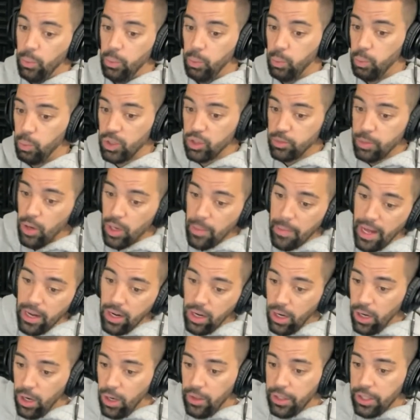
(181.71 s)
spoke about it
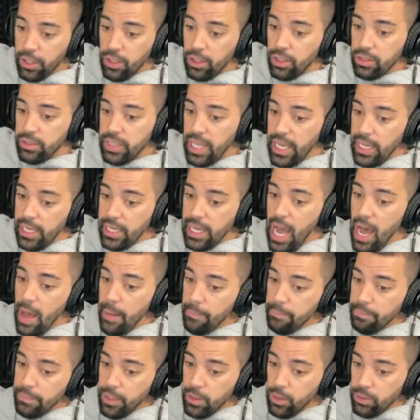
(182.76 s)
earlier. They
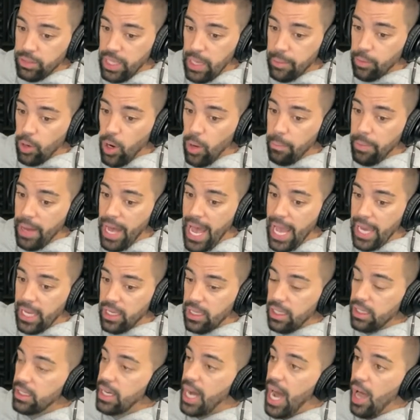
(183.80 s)
they brought back
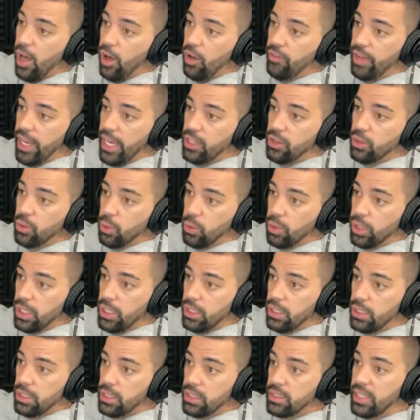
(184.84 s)
Kyle Van Noy.
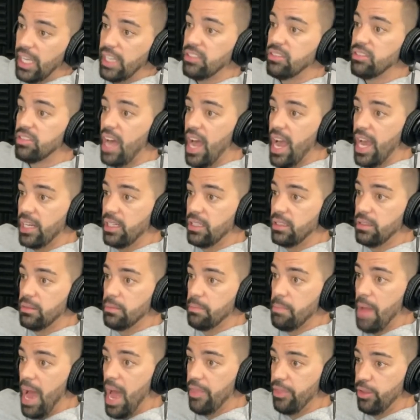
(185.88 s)
They signed
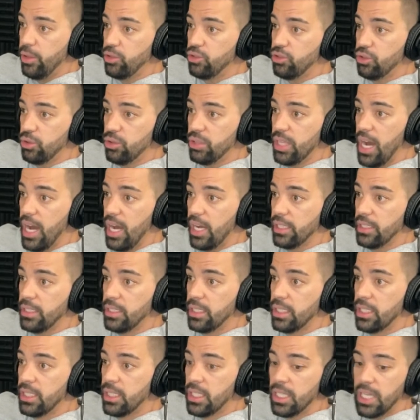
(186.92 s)
Matthew Judon,
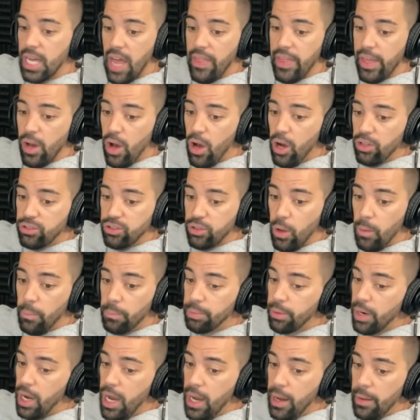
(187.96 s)
and they also
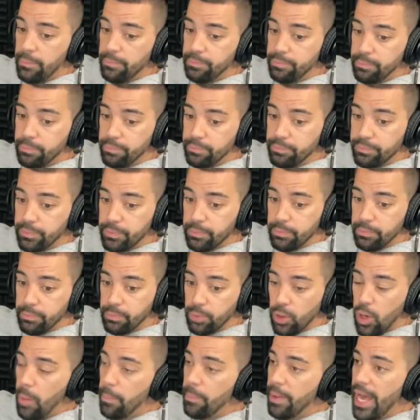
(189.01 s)

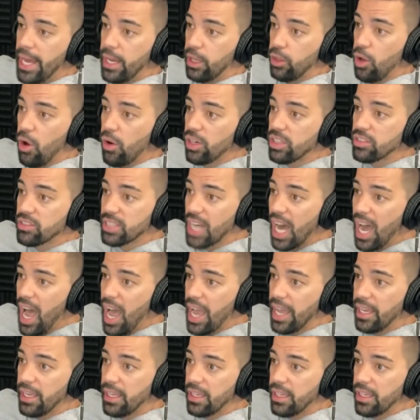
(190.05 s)
brought back Lawrence Guy.